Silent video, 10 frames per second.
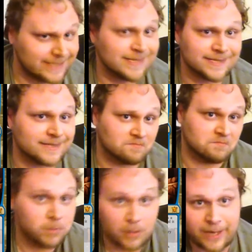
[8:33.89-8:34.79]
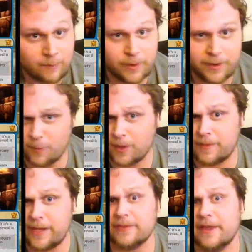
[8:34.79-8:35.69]
this is like where you want to
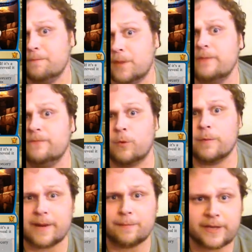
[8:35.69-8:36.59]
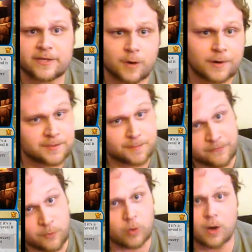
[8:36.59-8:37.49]
be, and they've played 4 mana Planeswalkers
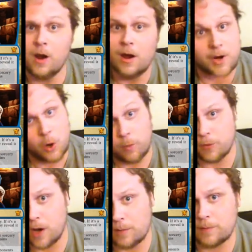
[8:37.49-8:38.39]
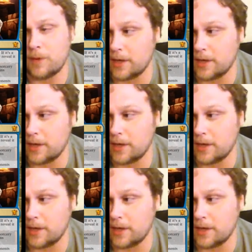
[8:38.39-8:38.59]
before, no problem.